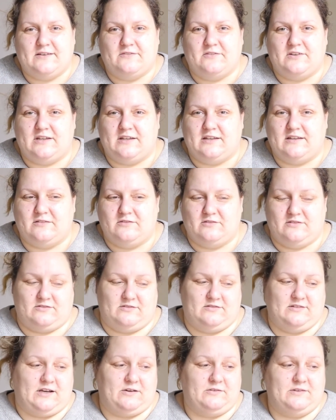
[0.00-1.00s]
Even
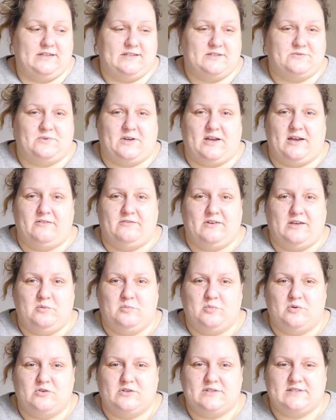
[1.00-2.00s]
in nowadays we have
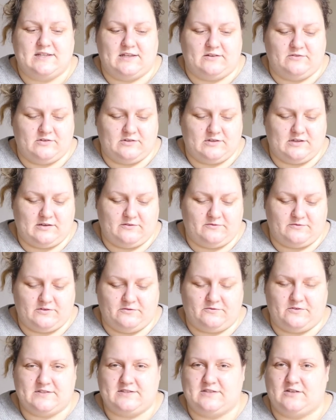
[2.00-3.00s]
ebooks, even if
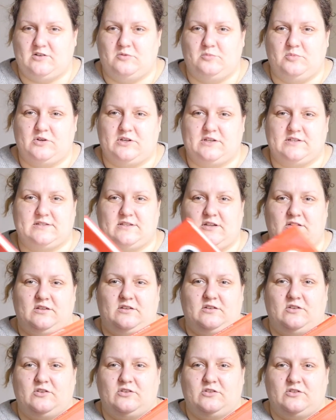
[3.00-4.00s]
the physical book is not
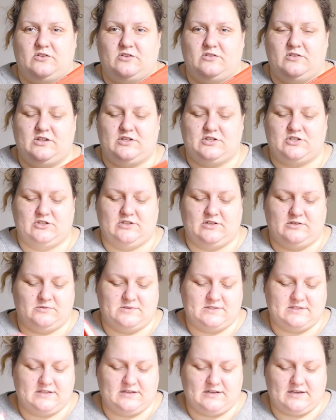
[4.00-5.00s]
in a good condition, they
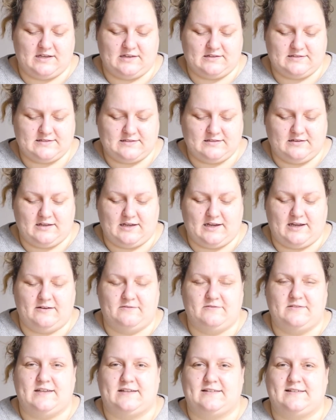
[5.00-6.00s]
will still
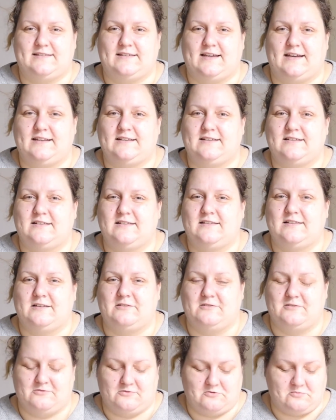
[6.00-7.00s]
have that title,
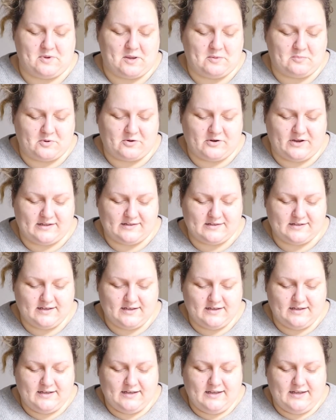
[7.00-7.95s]
they will remember it.